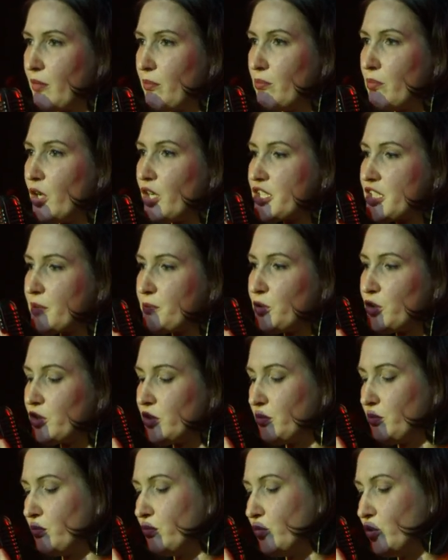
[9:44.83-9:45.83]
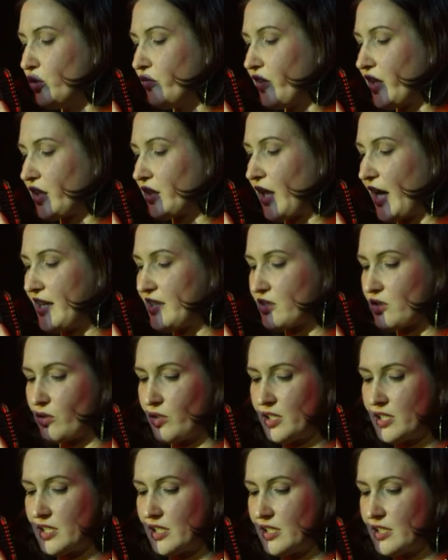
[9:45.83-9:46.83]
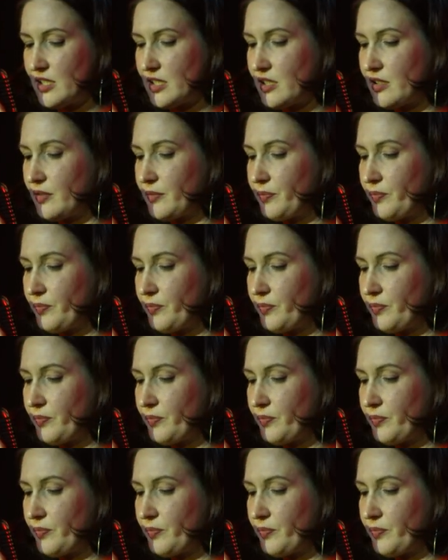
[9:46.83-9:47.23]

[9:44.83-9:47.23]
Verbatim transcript: multiple moving light sources.